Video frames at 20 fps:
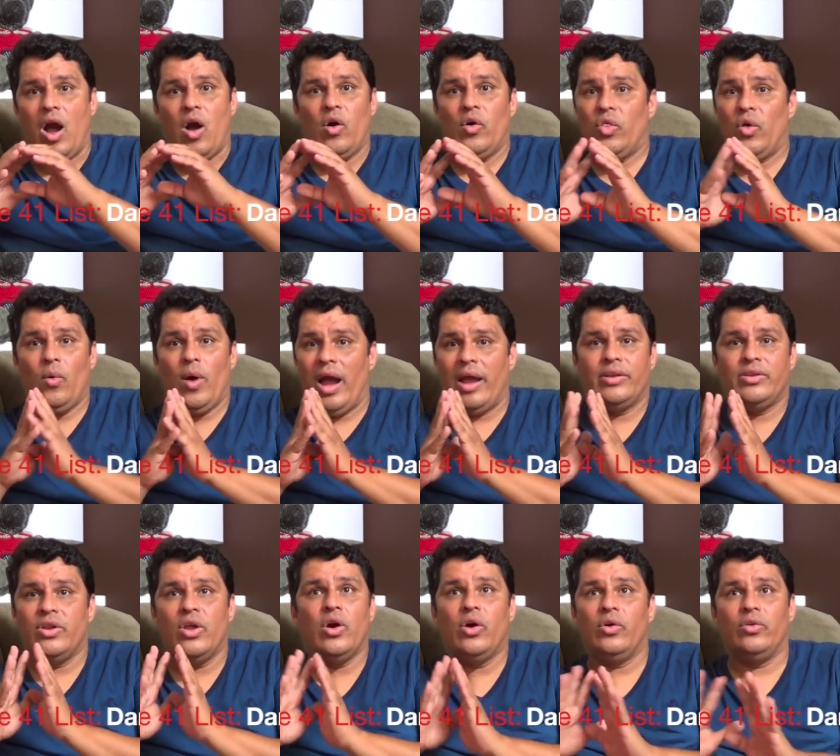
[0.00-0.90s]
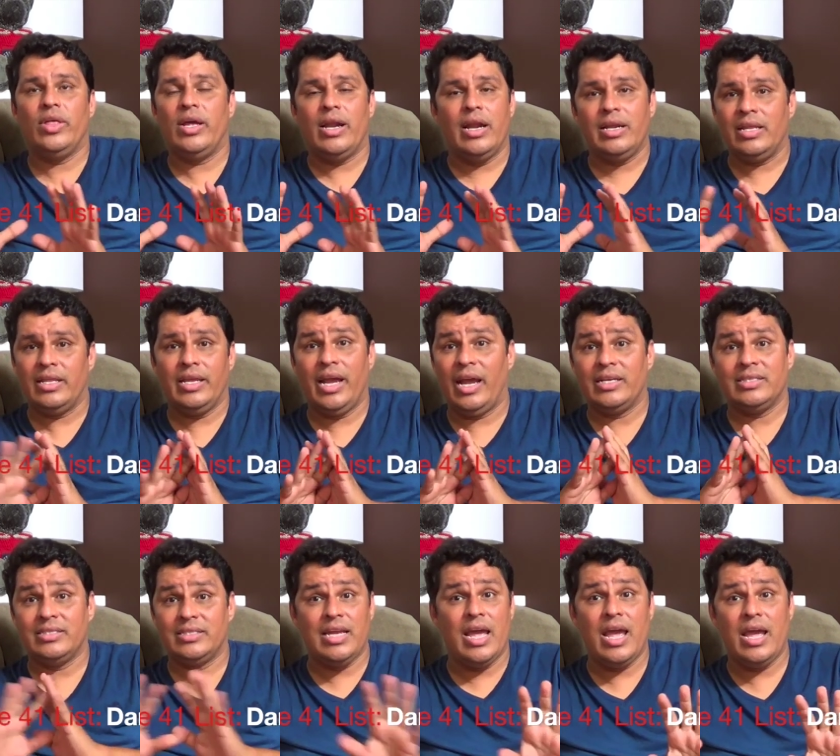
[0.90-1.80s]
although I know that anything I
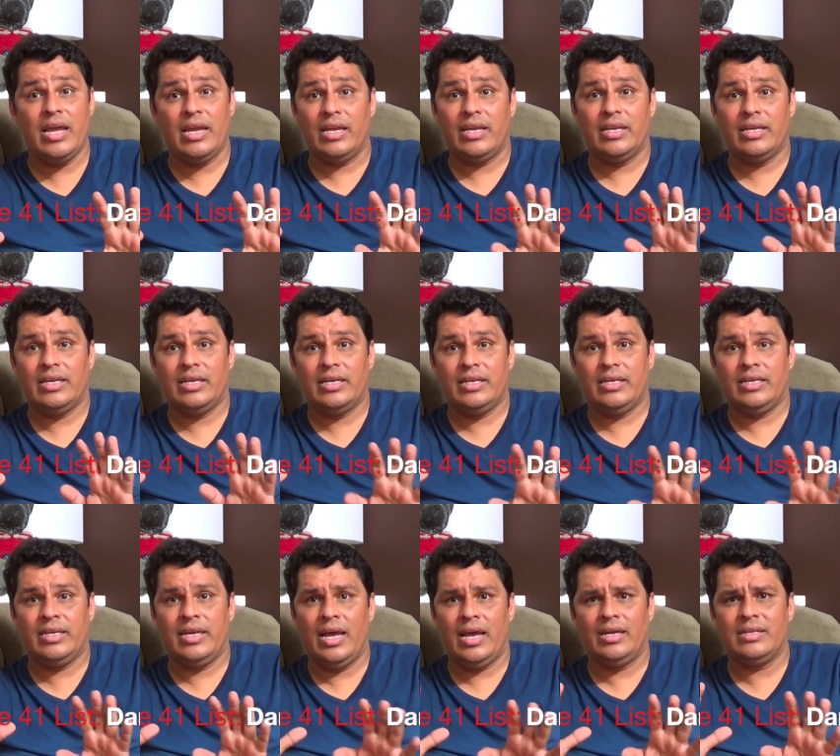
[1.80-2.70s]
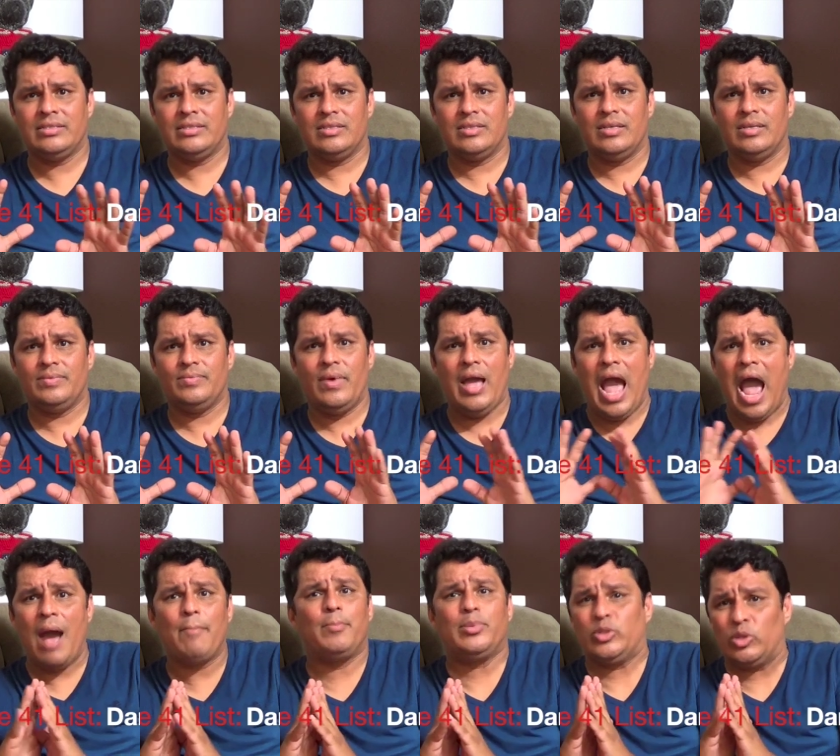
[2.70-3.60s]
say can't
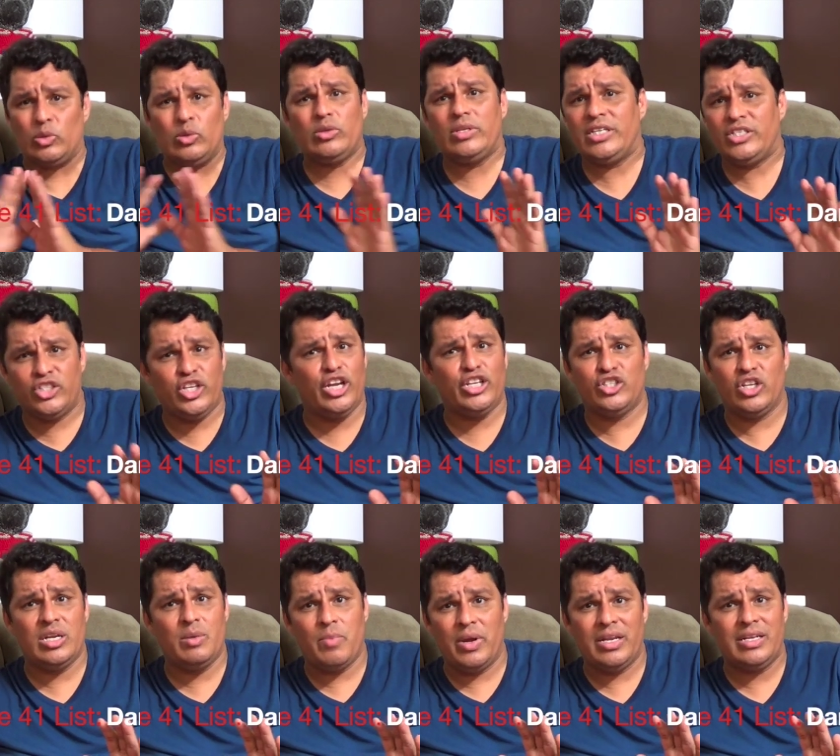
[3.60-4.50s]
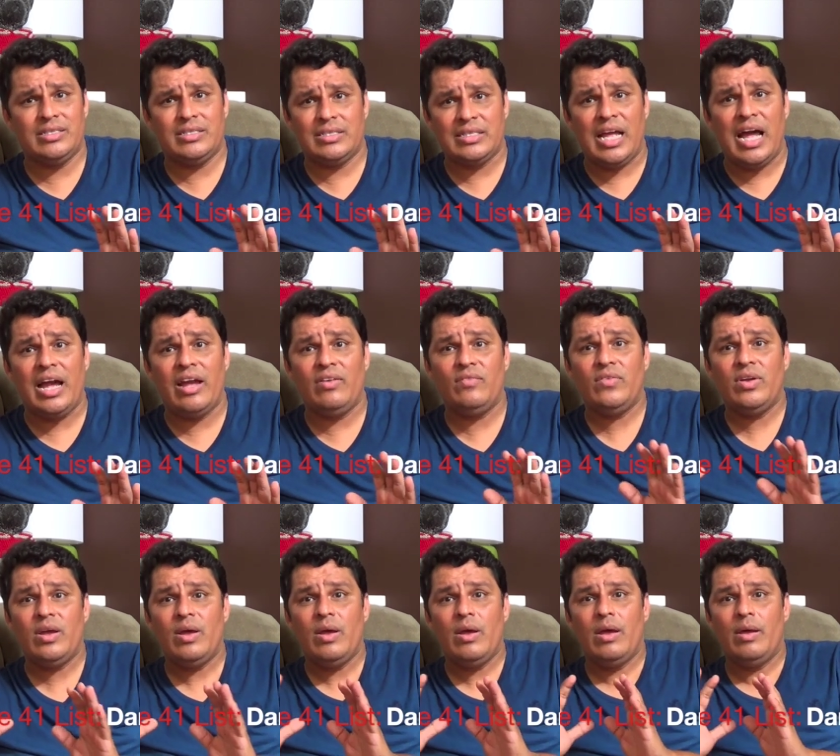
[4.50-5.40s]
absolutely change anybody's life,
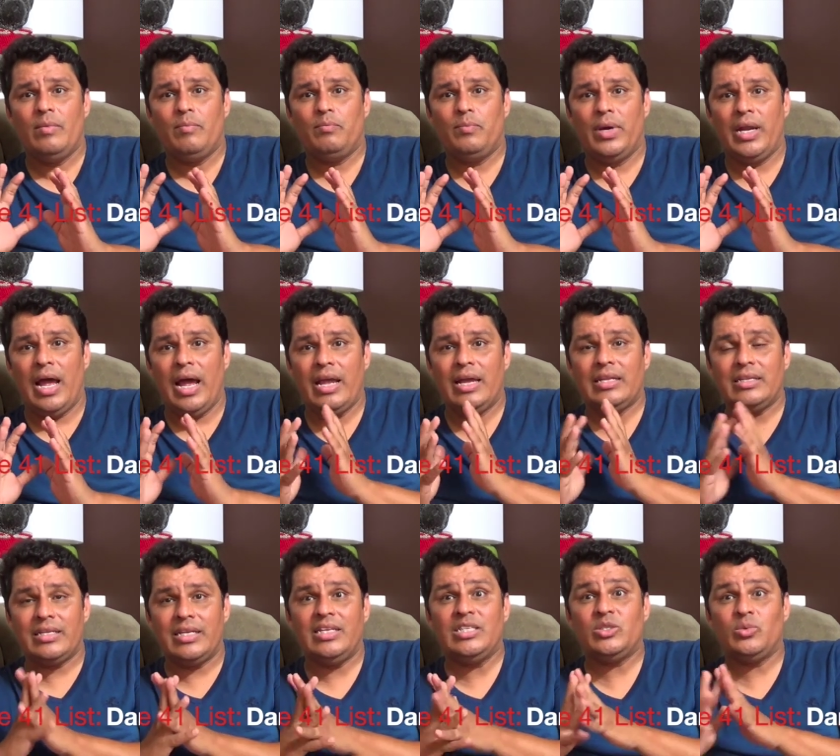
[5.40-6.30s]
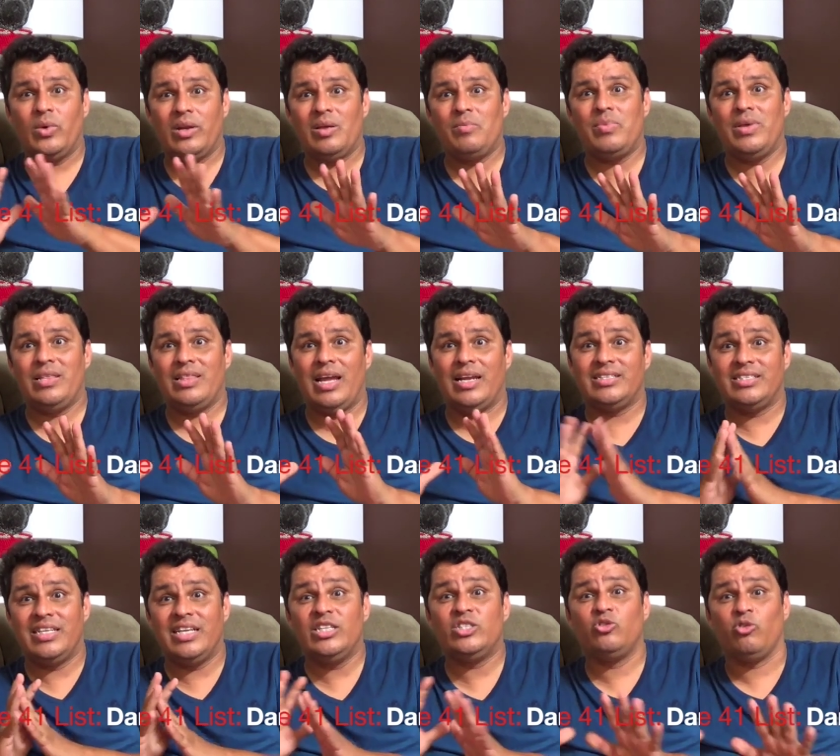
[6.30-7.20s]
but I at least want to be
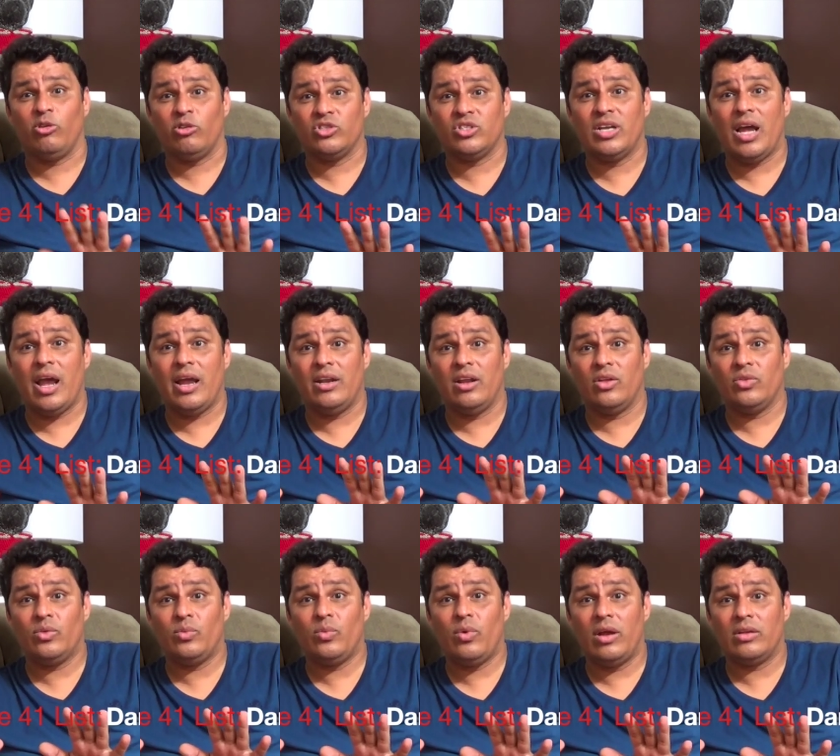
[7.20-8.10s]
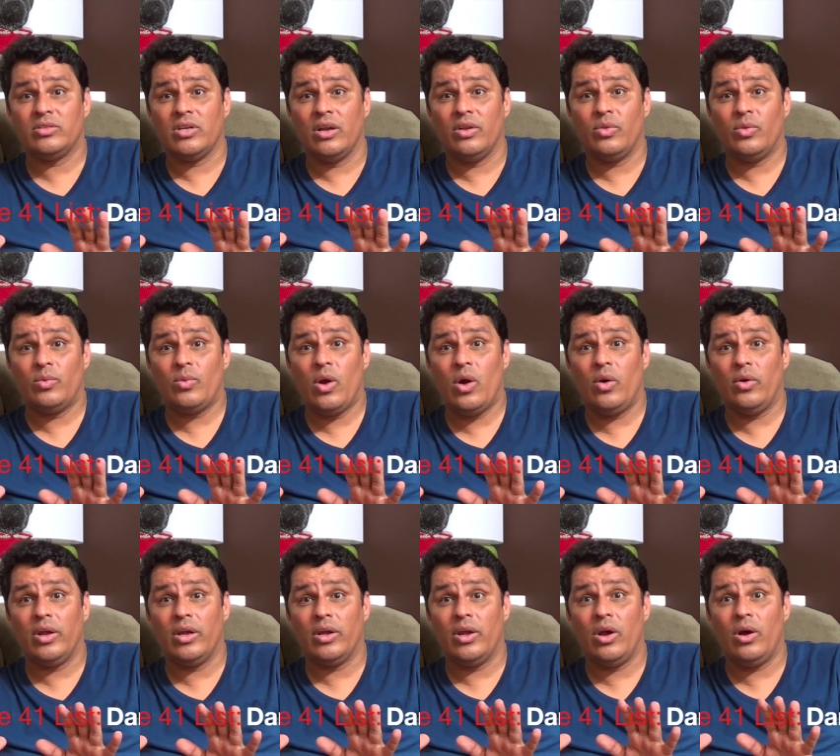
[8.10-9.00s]
that detour sign on the side of the
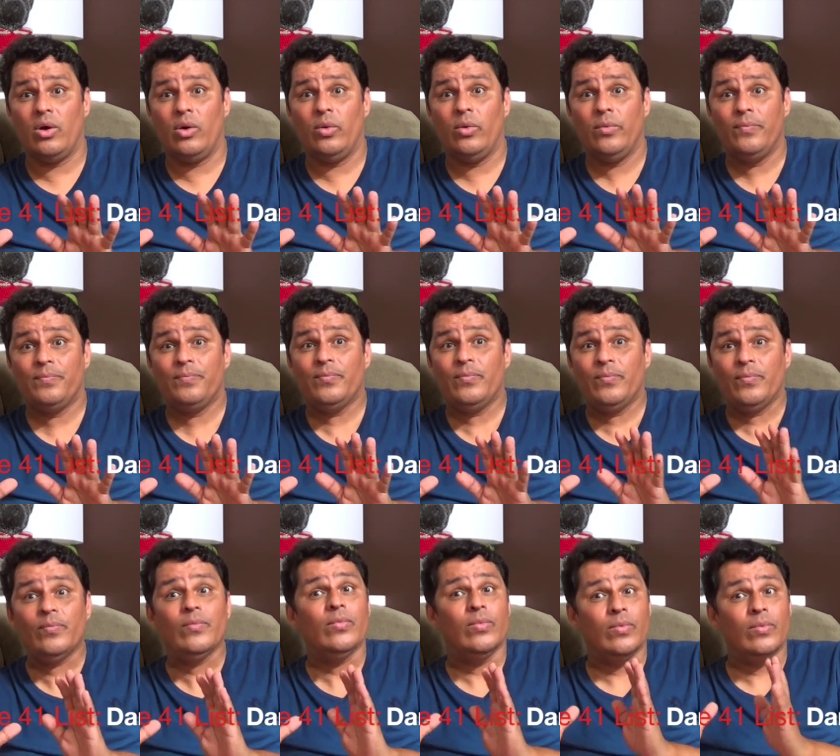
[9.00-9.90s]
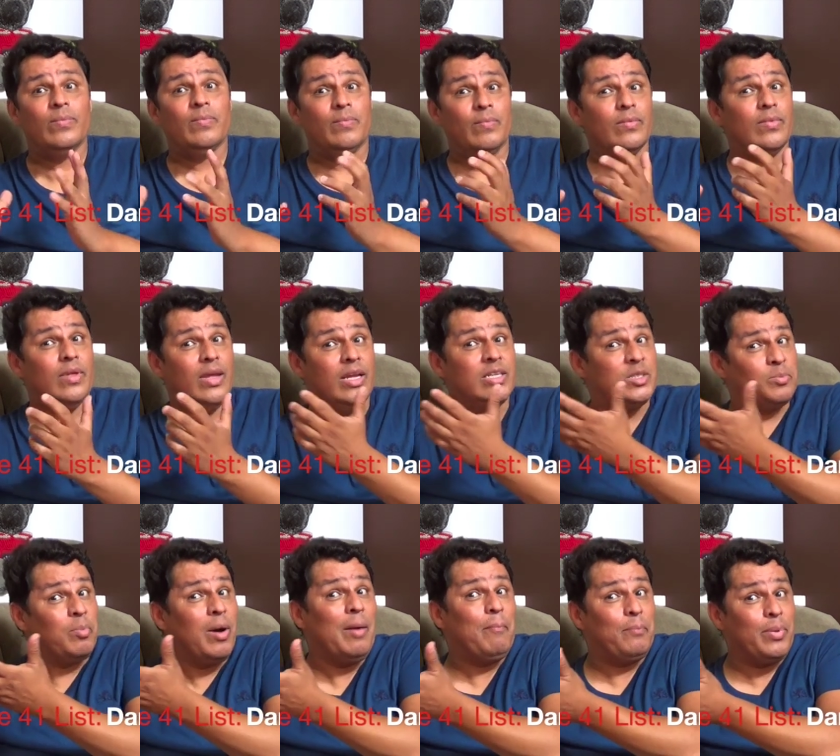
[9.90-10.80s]
road and go,
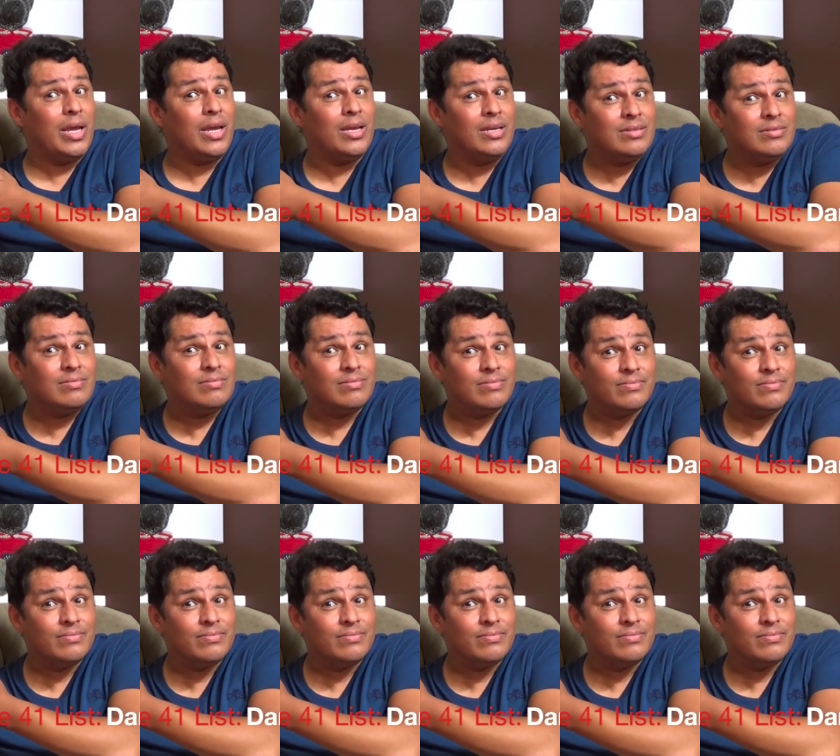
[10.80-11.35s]
it's bumpy.